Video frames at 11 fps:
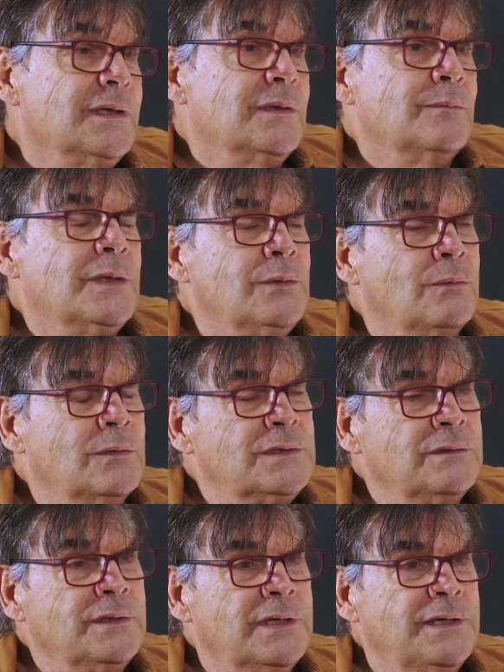but also
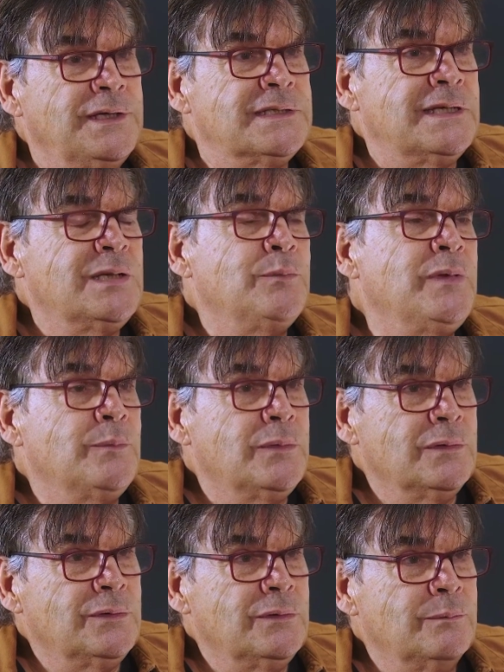encourage other
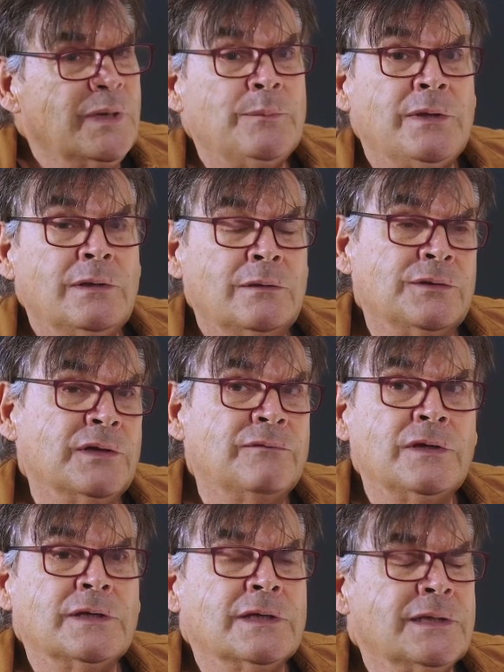people to maybe look
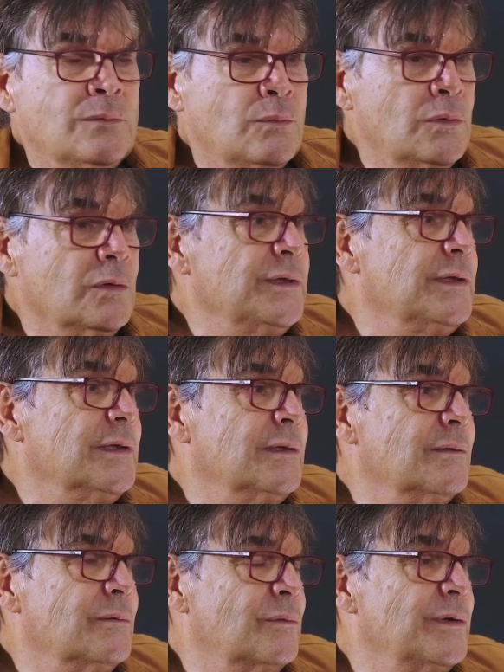different at the world, you know,
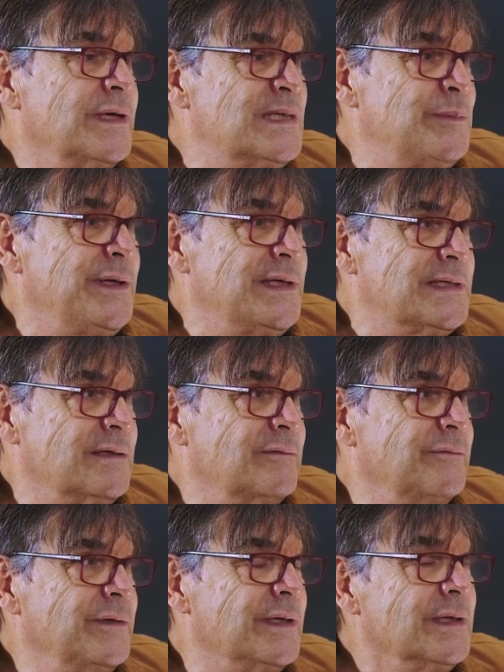or experience
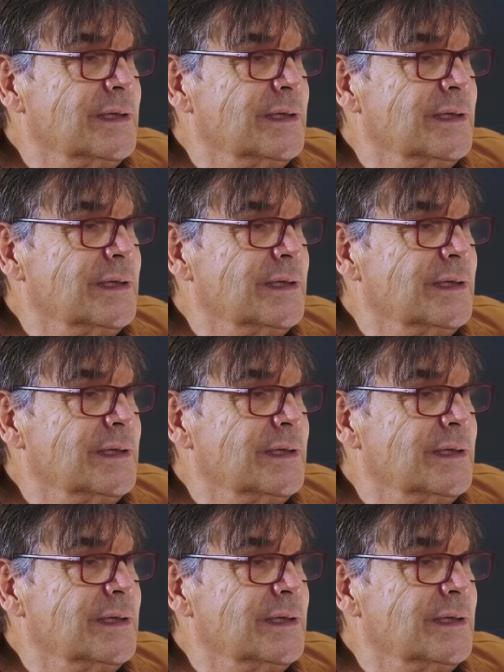something.